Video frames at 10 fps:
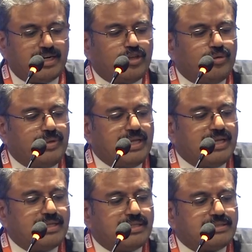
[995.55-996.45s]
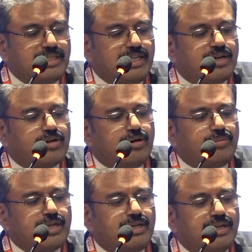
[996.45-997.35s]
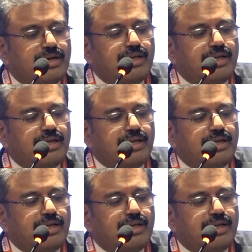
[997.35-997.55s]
you may see a common